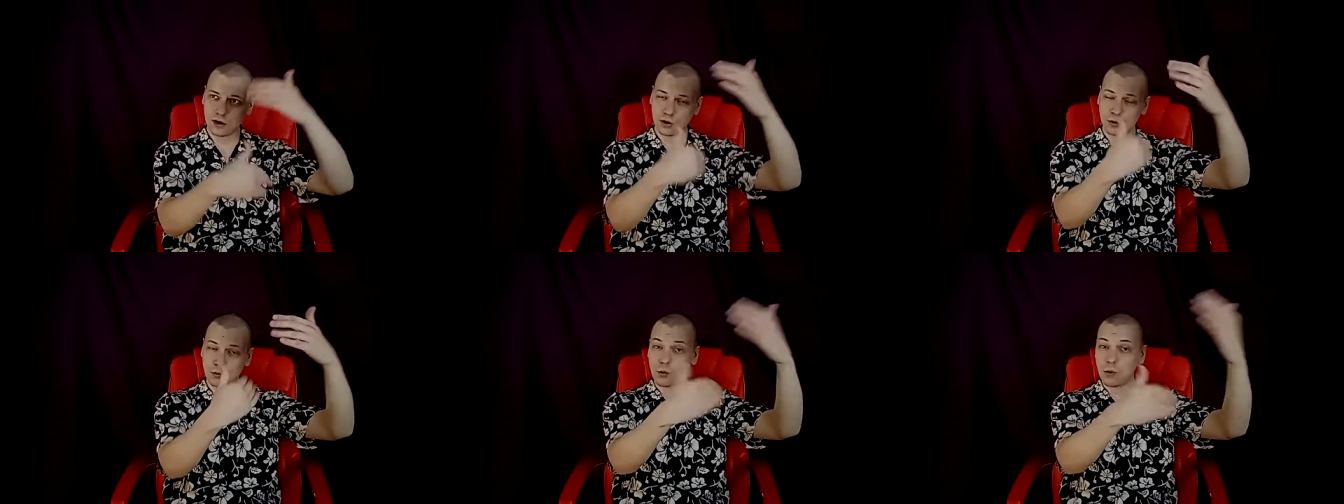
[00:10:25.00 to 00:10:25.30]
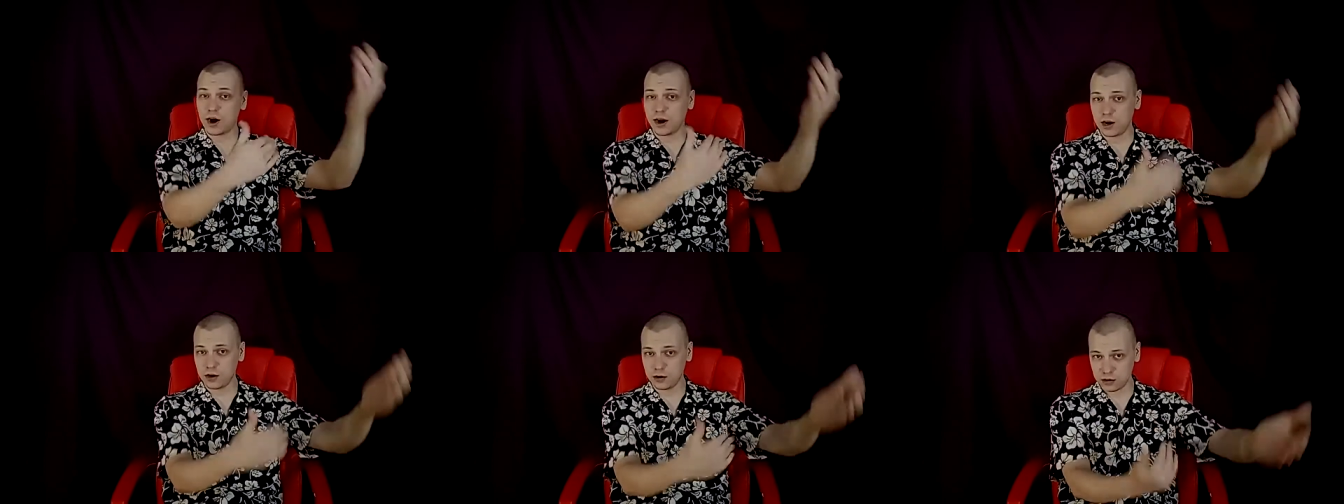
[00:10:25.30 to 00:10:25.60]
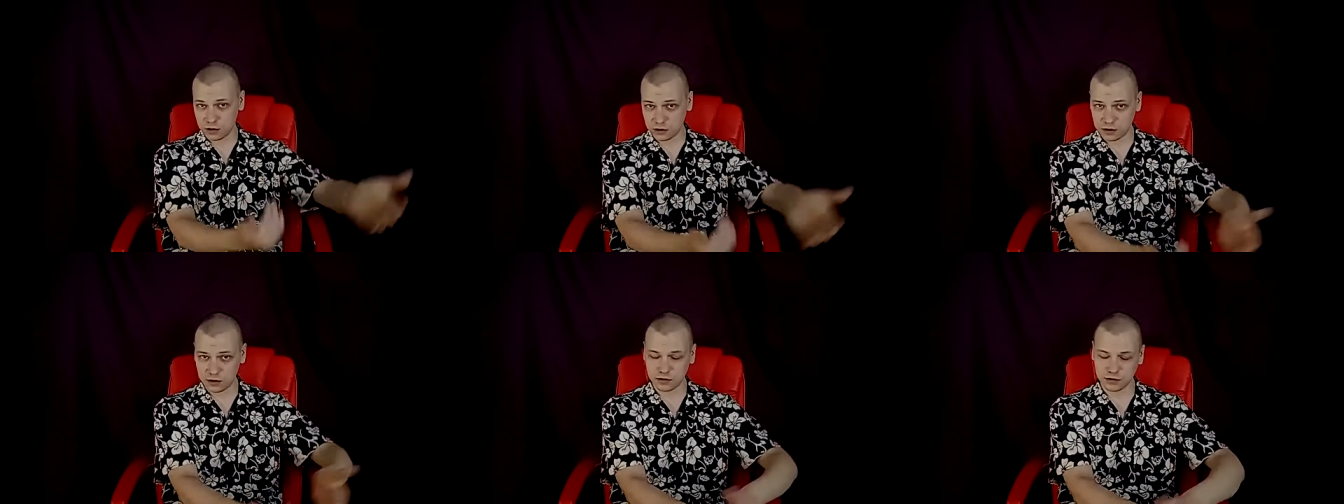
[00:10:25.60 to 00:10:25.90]
acquire
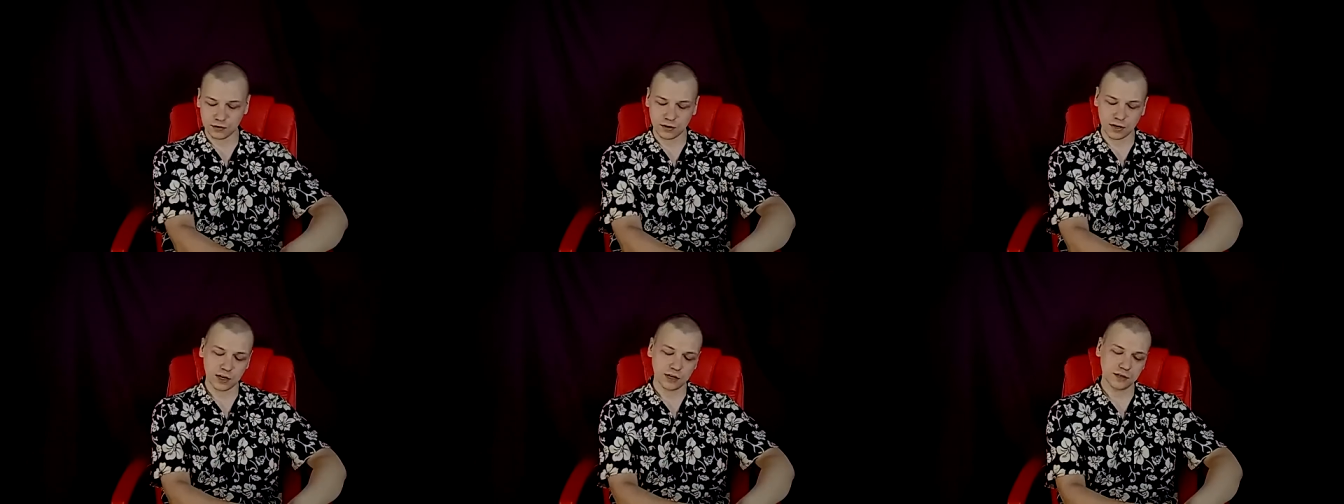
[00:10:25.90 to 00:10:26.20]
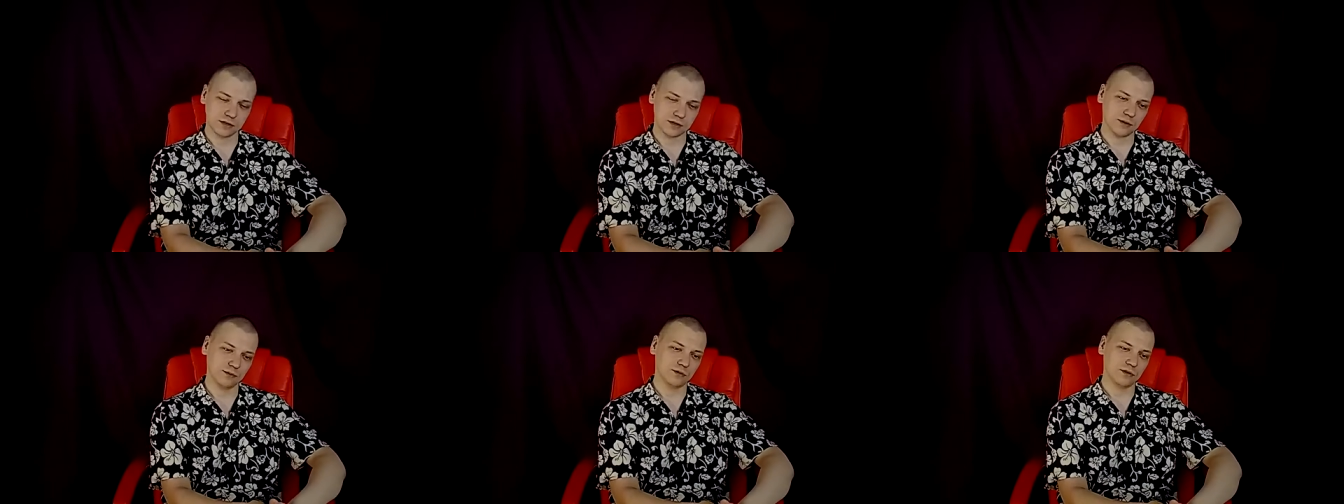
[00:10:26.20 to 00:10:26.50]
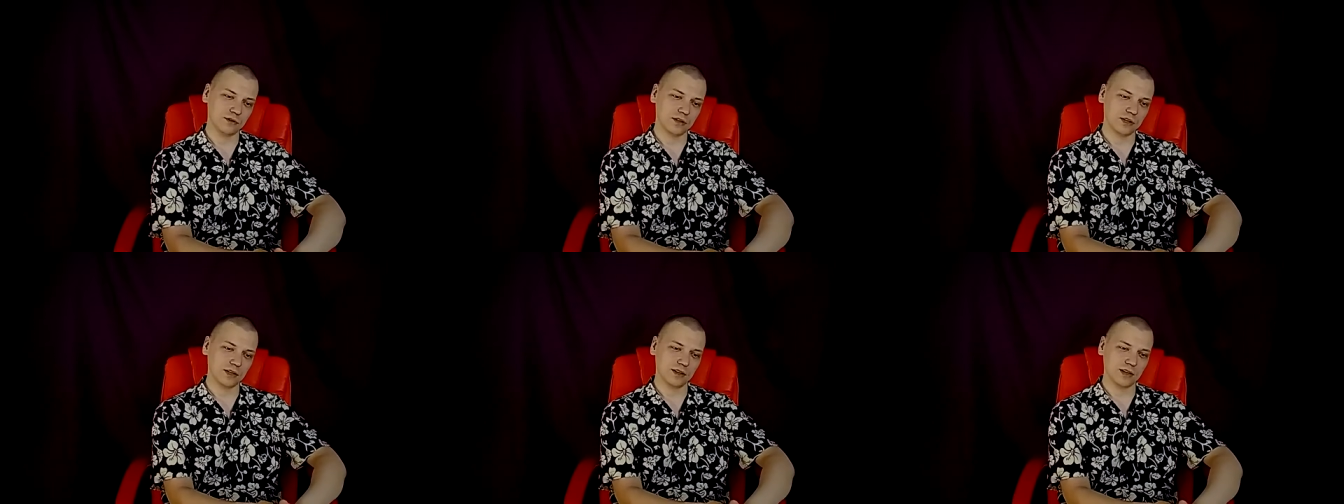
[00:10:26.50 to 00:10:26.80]
her, right?
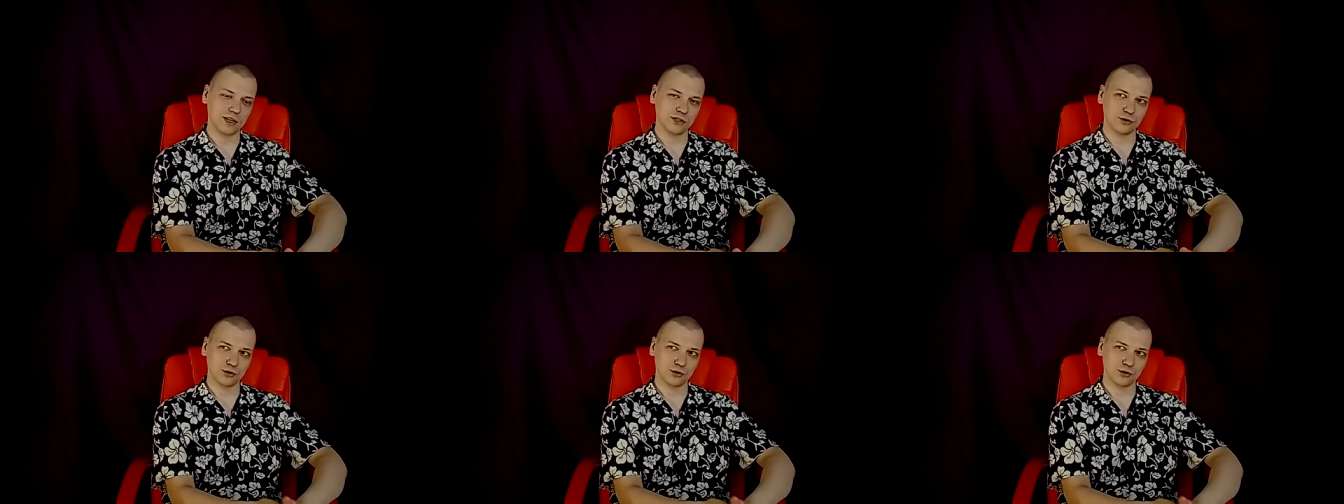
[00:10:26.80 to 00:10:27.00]
Something like that.